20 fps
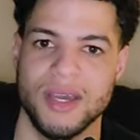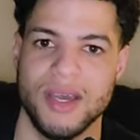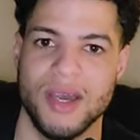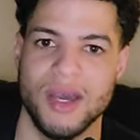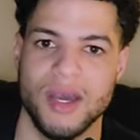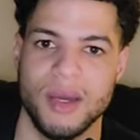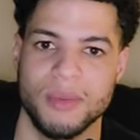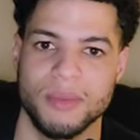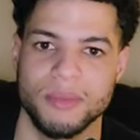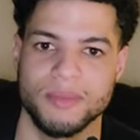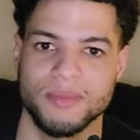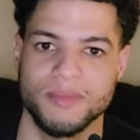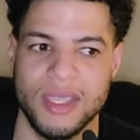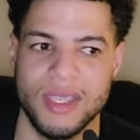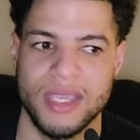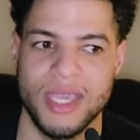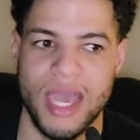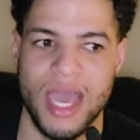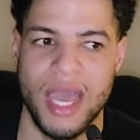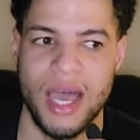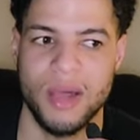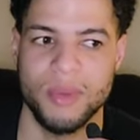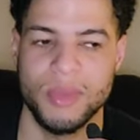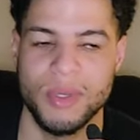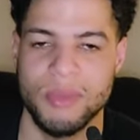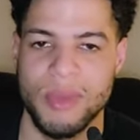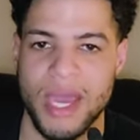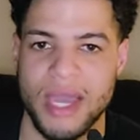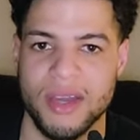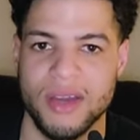Um, I'll
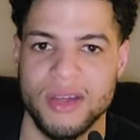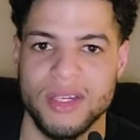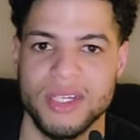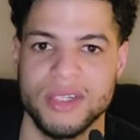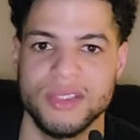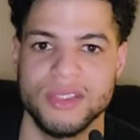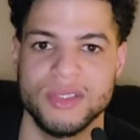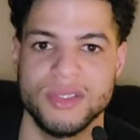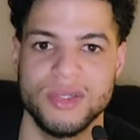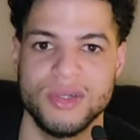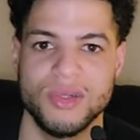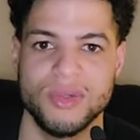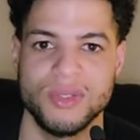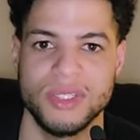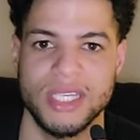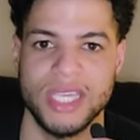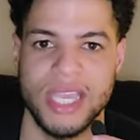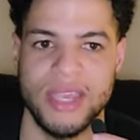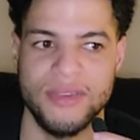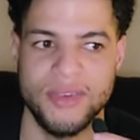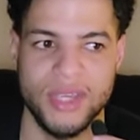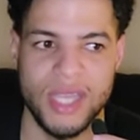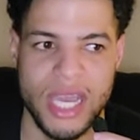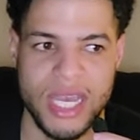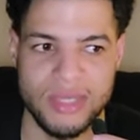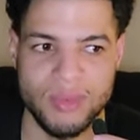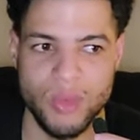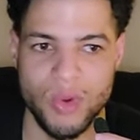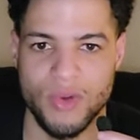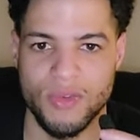be back on here soon to give you
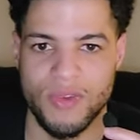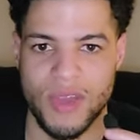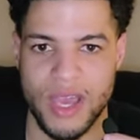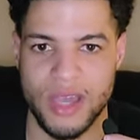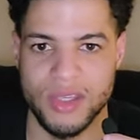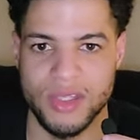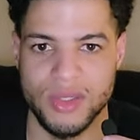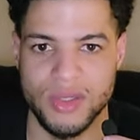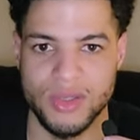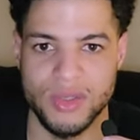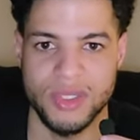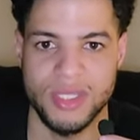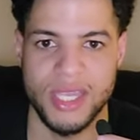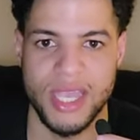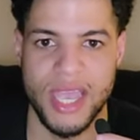guys more value.